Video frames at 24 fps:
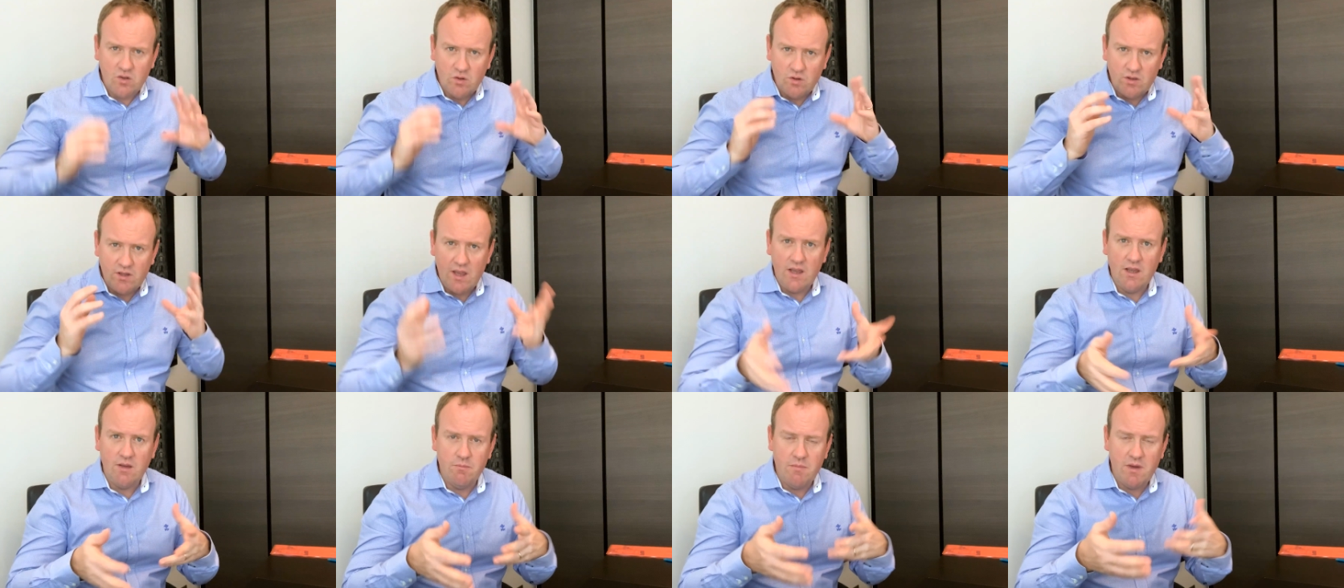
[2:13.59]
to
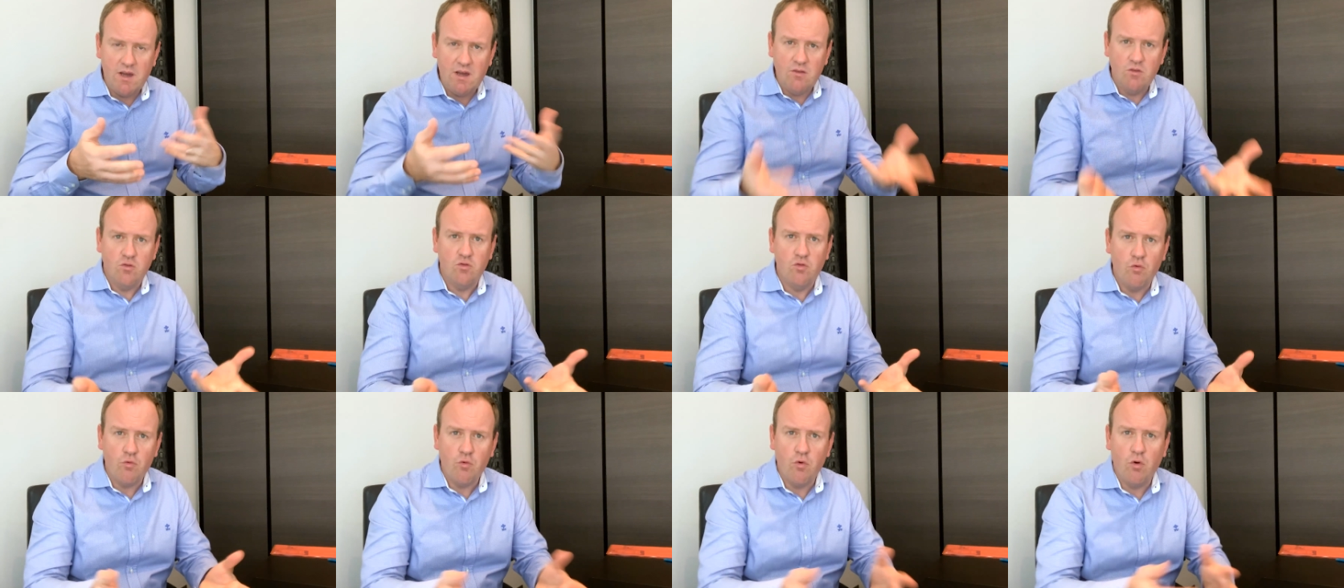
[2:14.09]
think
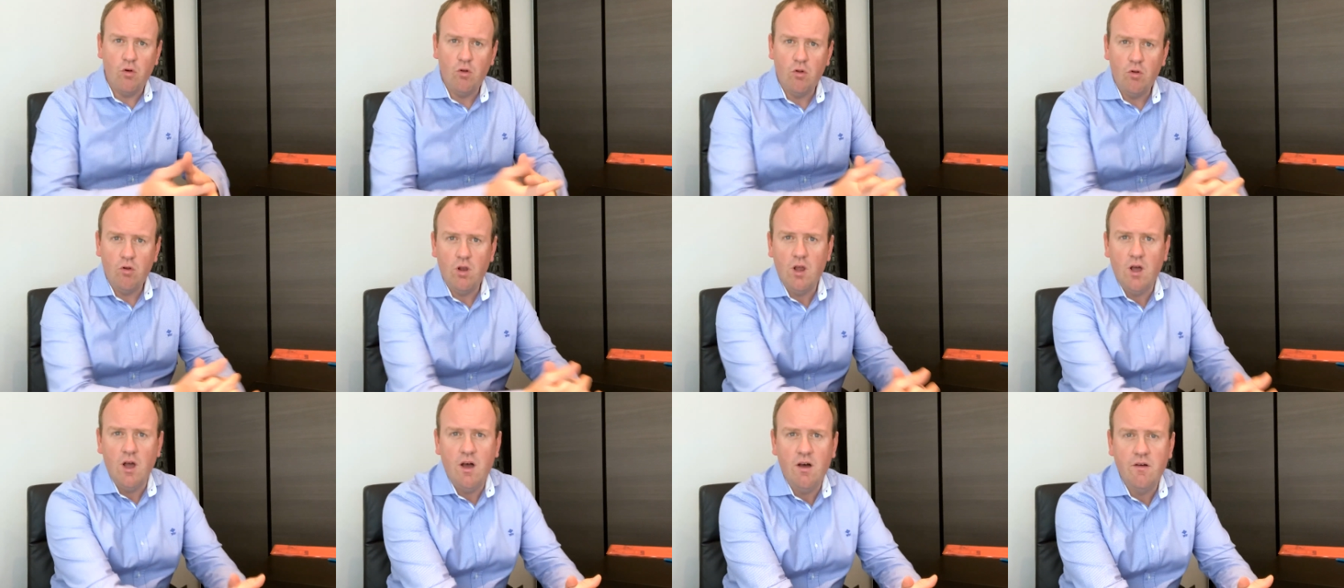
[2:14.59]
about the
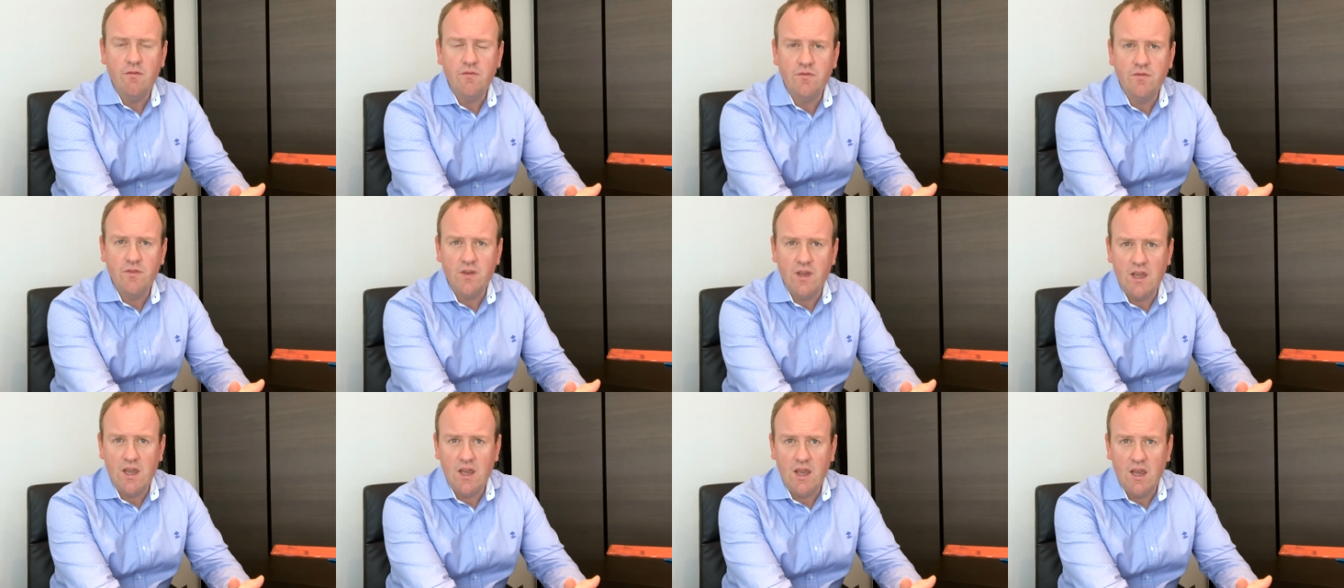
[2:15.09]
role
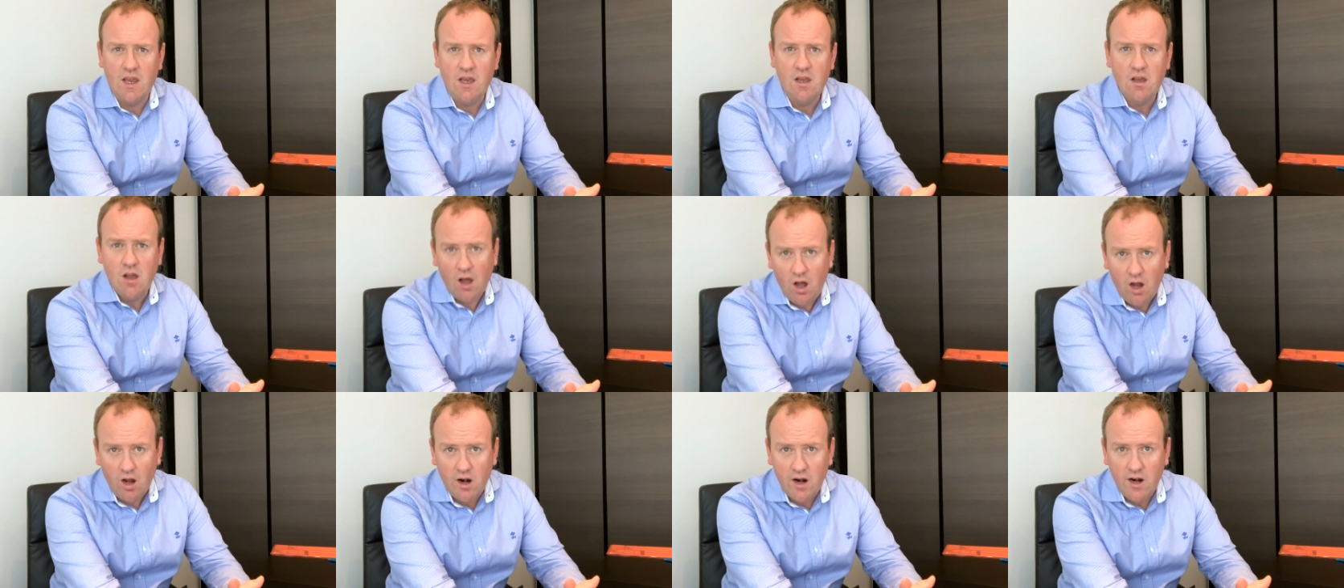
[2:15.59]
of a
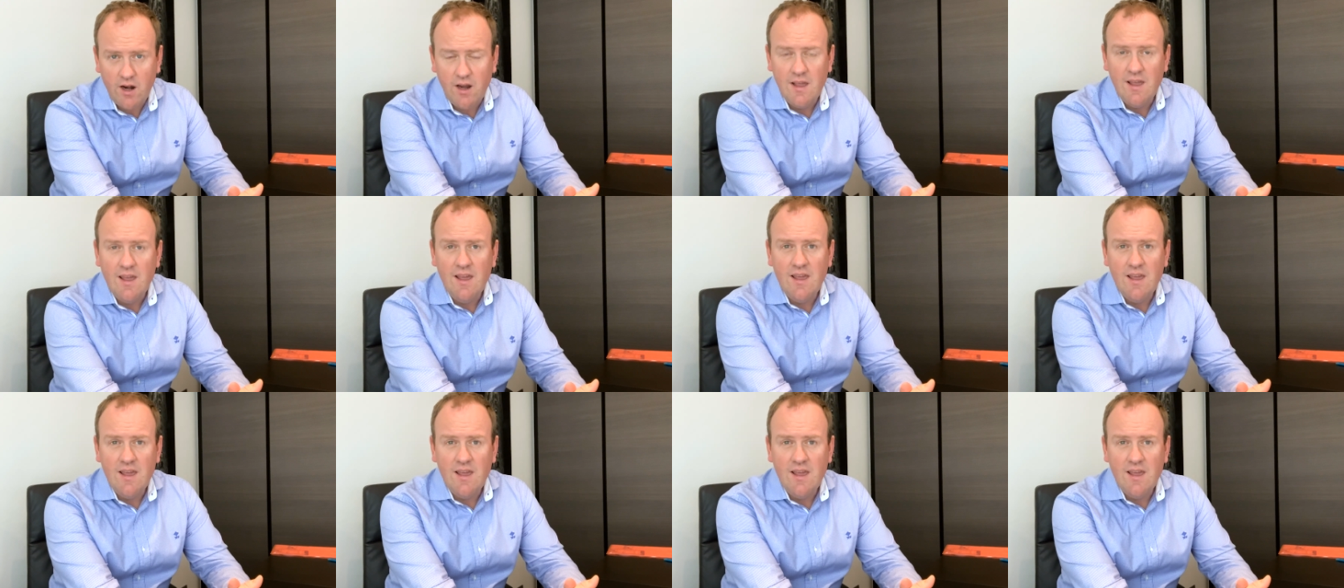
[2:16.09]
car